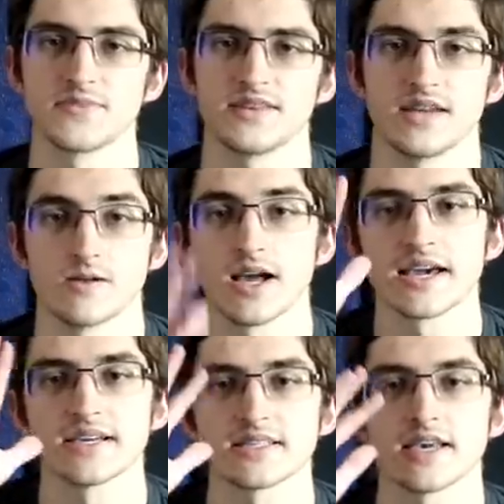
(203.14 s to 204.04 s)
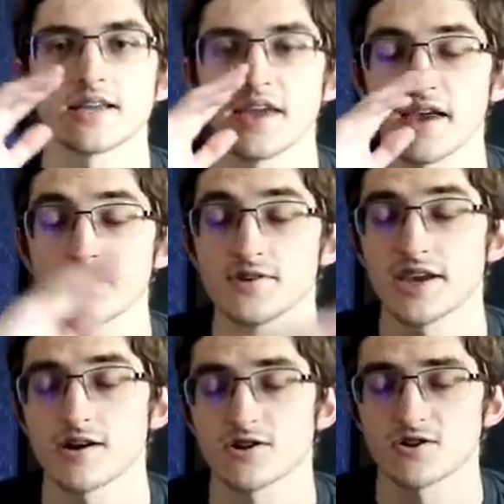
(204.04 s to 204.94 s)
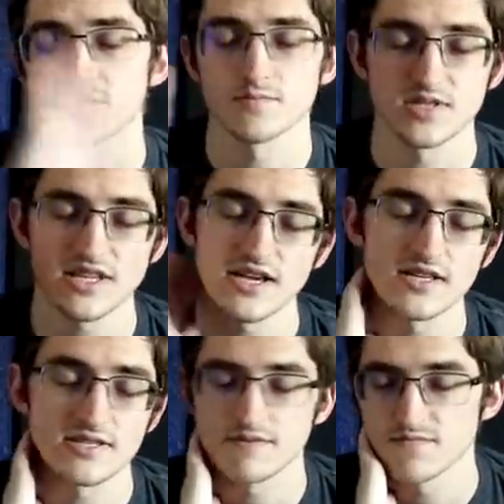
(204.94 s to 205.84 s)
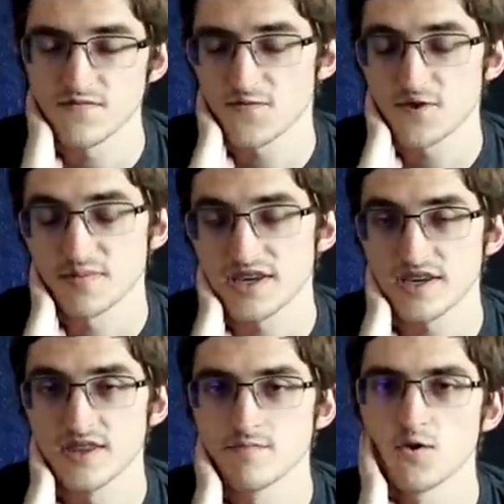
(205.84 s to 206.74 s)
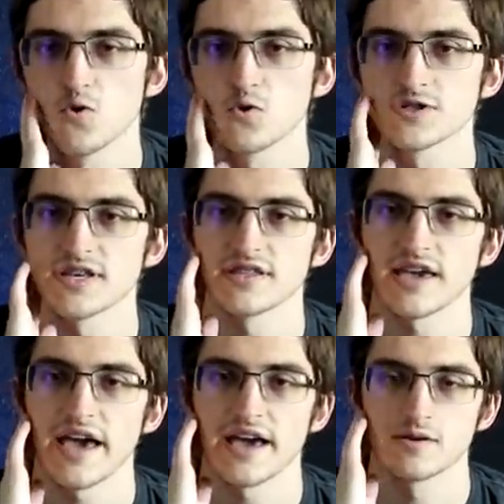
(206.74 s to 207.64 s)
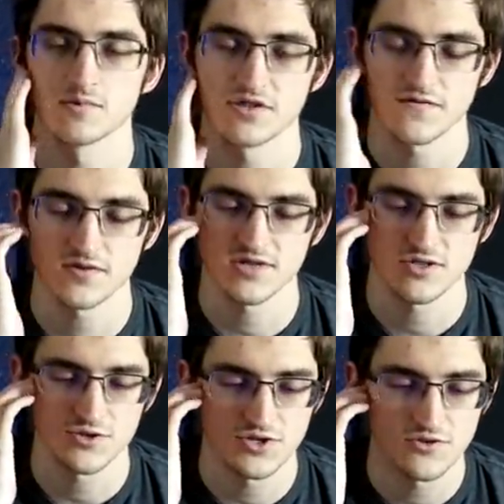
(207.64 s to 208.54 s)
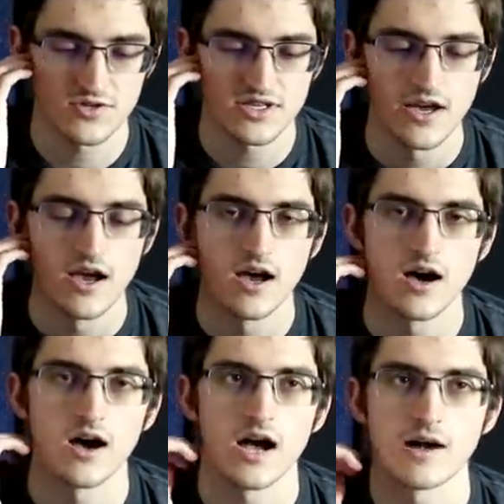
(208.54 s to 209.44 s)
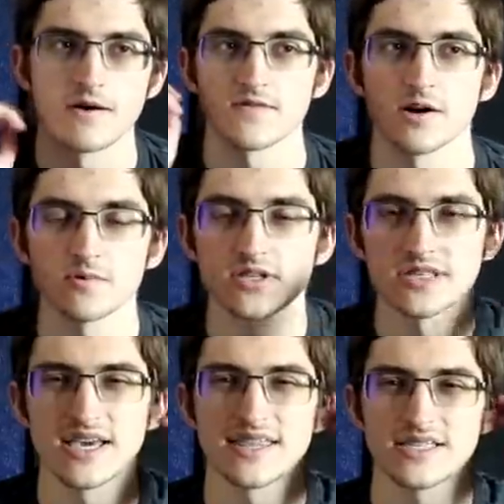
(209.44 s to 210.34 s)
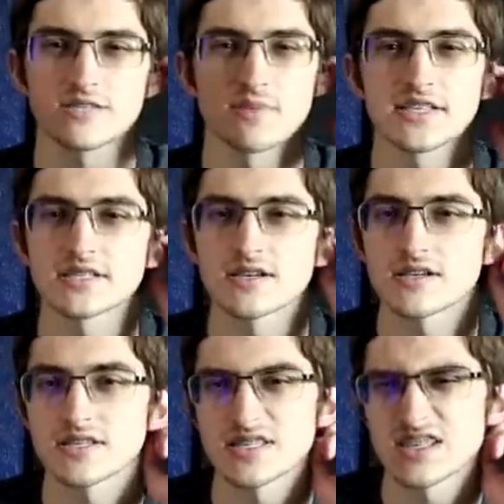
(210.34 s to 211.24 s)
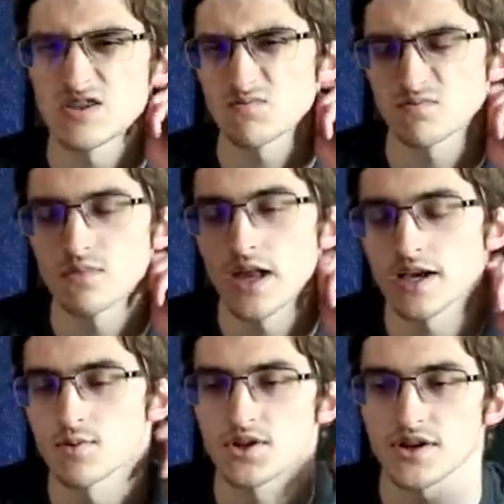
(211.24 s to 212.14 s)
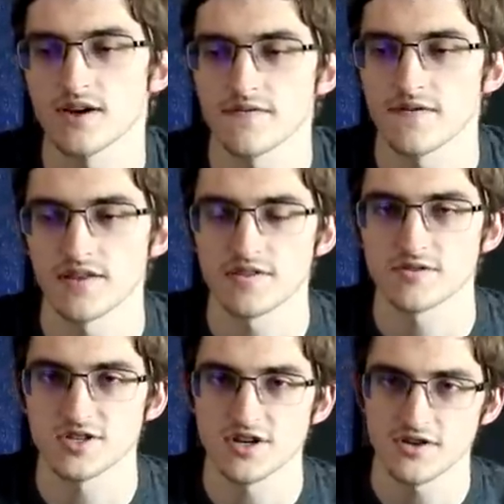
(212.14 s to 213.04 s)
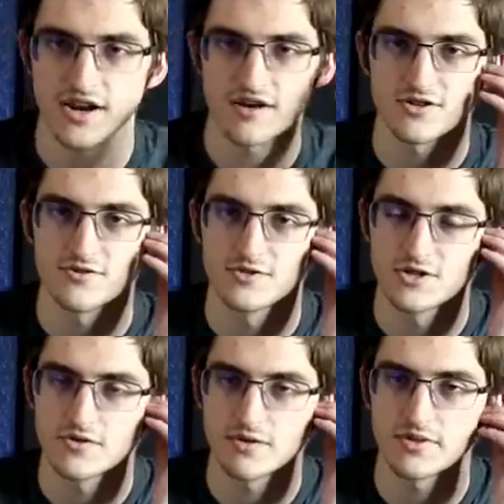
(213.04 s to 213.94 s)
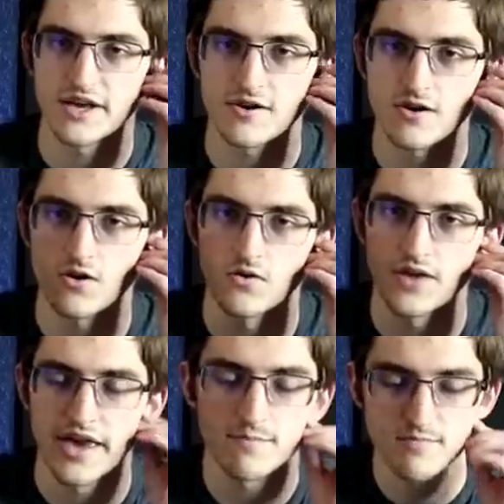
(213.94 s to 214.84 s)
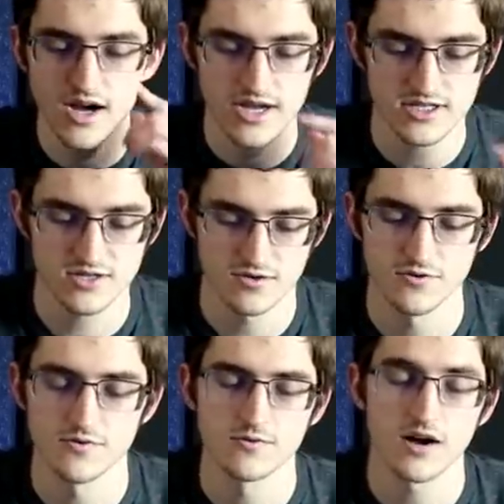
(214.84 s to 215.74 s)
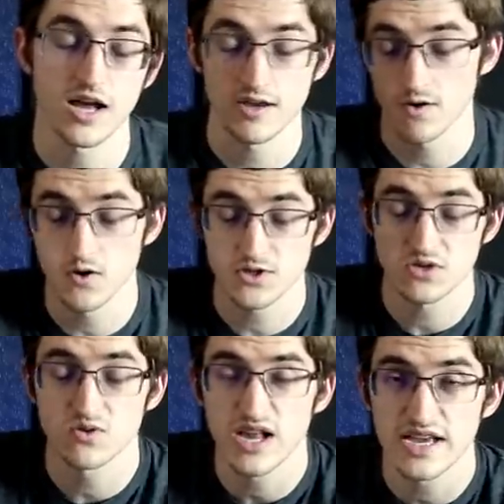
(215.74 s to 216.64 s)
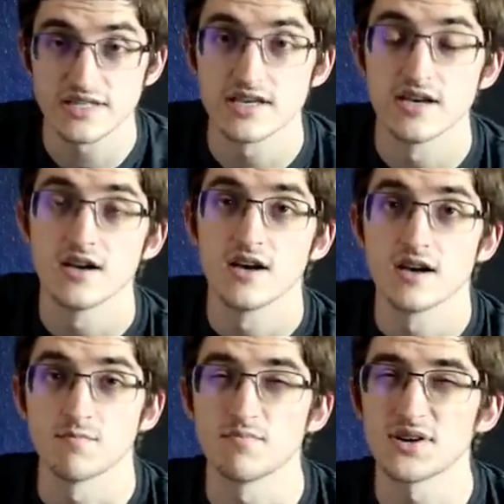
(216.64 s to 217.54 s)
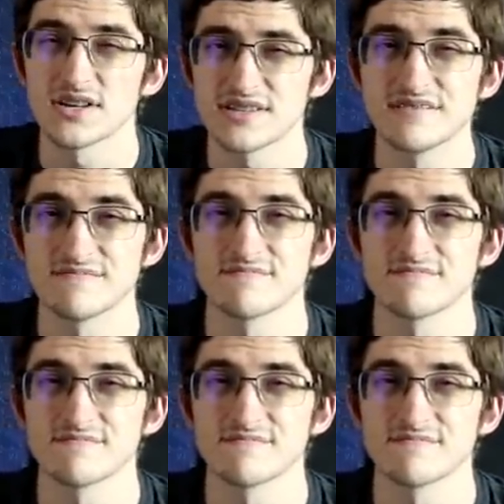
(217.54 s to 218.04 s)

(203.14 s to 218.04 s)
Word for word: Now, like I said, every character stays firmly in the mold that they had when they're first introduced. Uh, however, I will say that Spensa is still likable enough, and then there's another character who shows up later called M-Bot, who I also liked, but